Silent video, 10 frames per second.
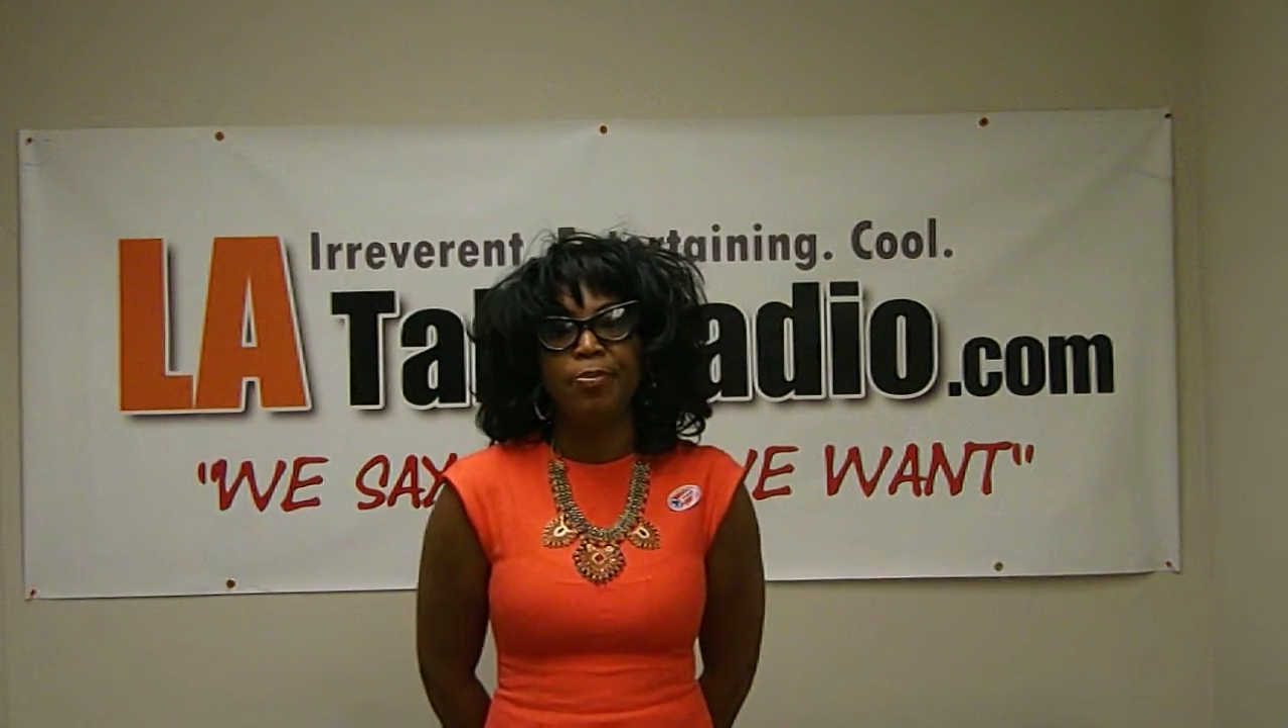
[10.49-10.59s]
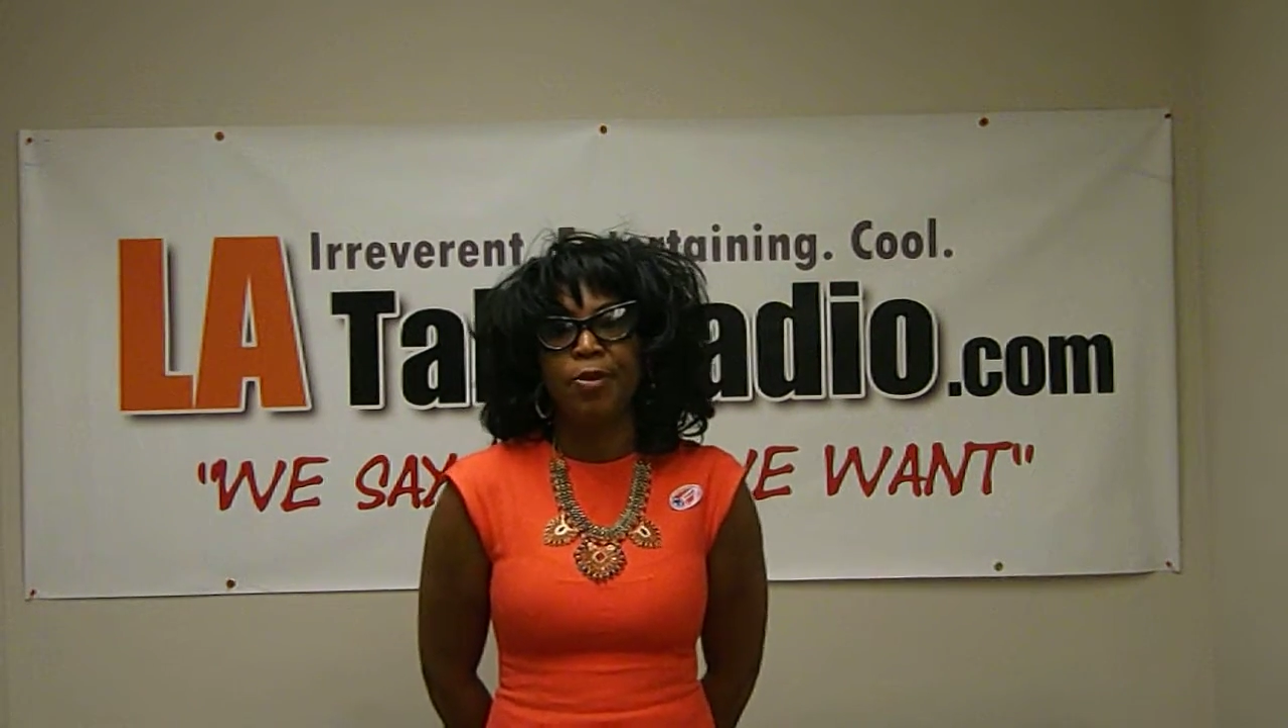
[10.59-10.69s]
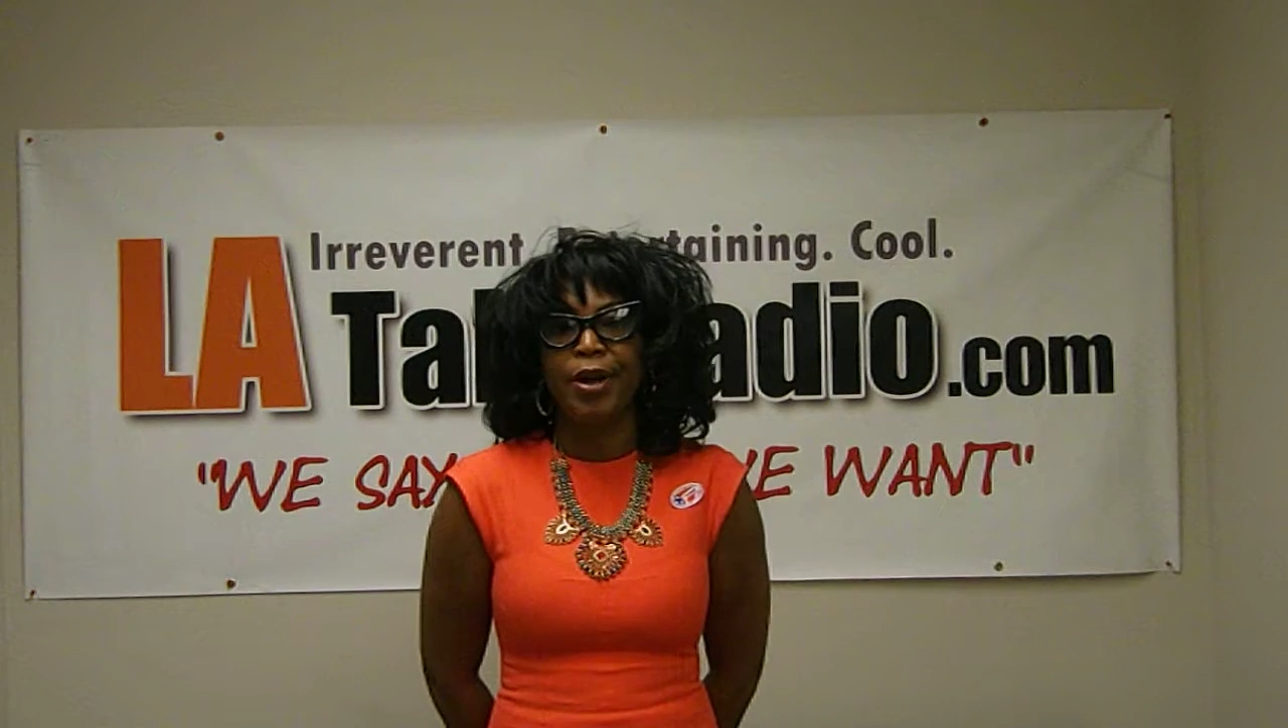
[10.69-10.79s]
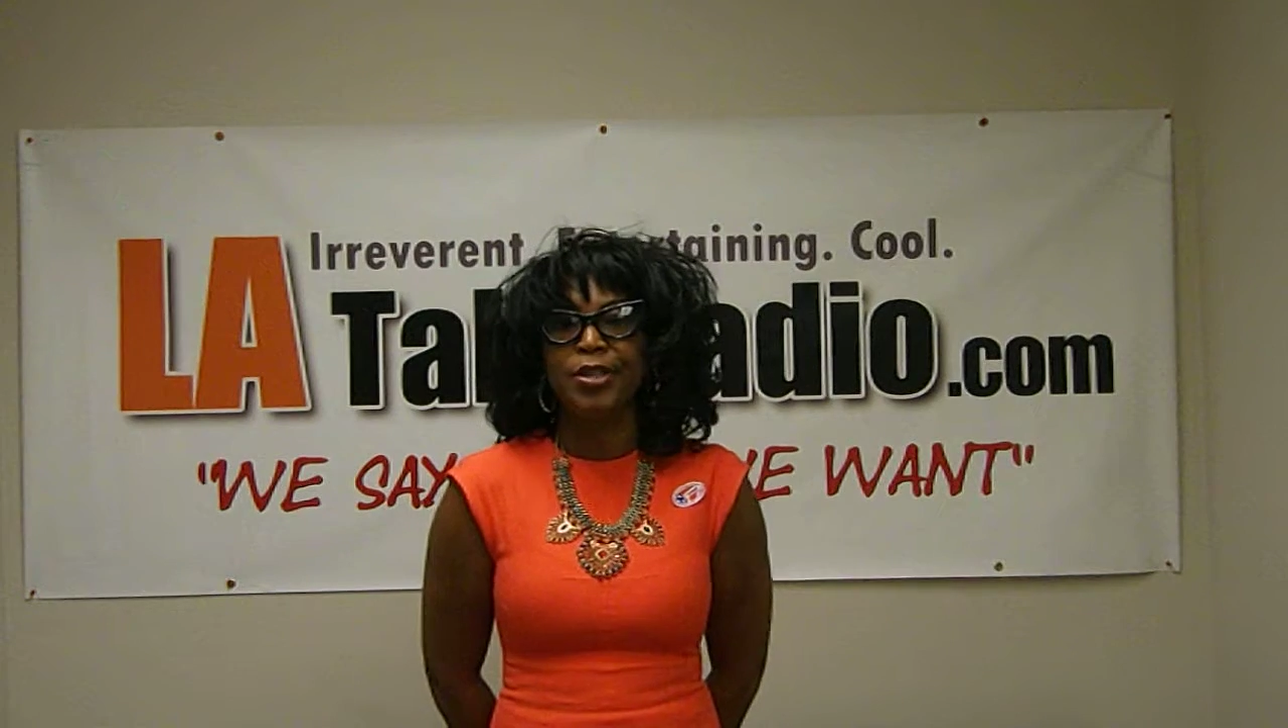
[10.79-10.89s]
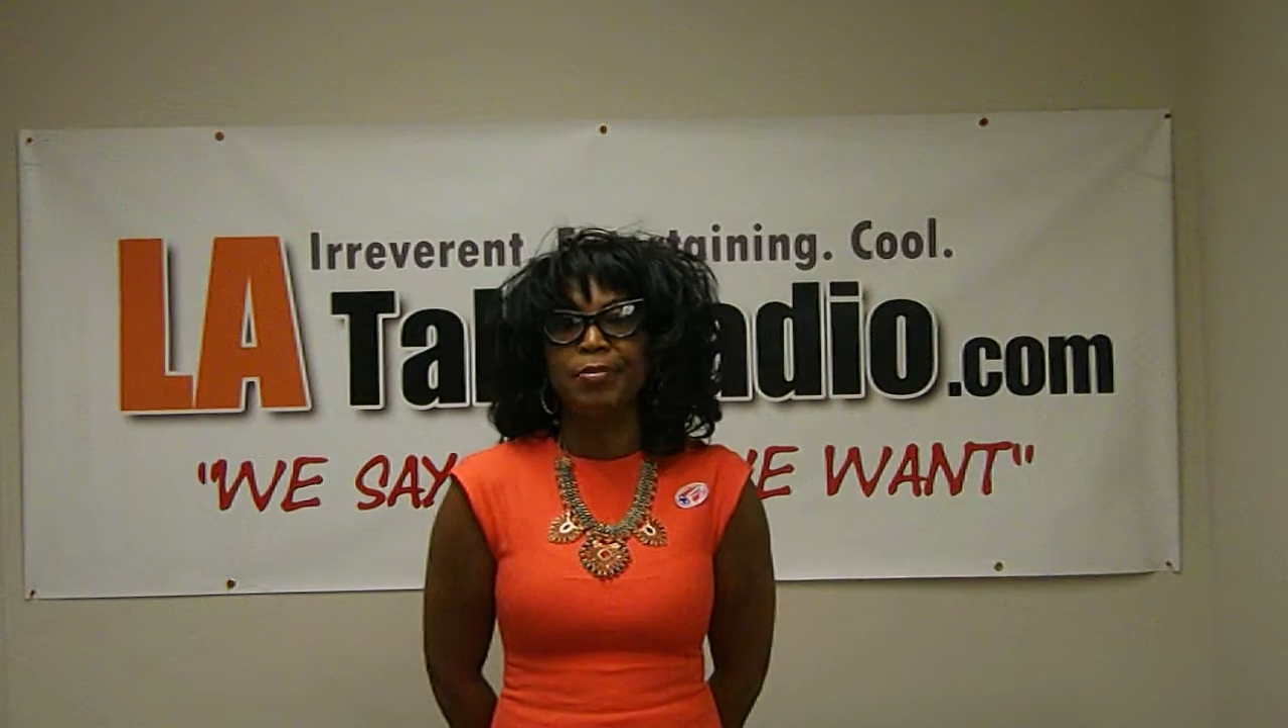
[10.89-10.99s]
project